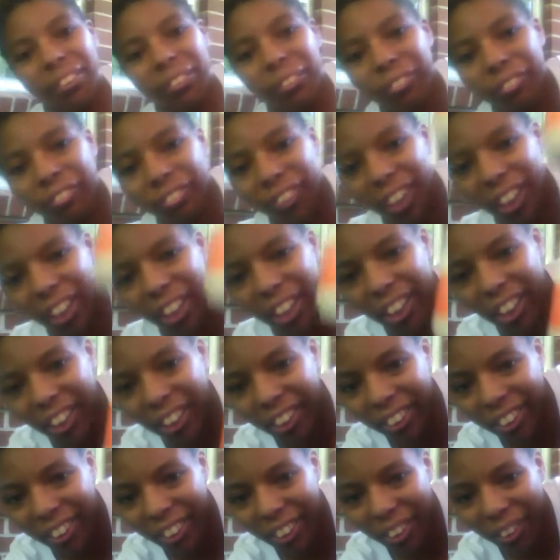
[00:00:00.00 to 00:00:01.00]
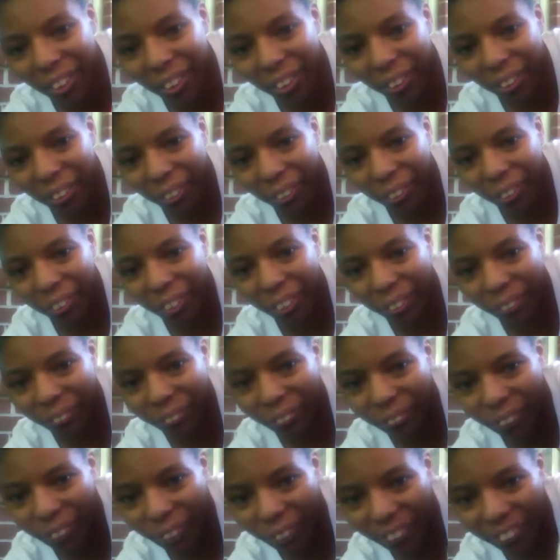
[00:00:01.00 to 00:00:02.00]
the Define
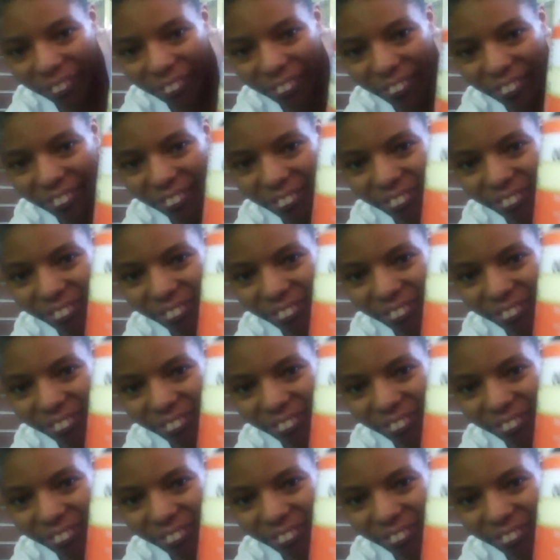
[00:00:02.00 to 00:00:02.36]
Curl Whip.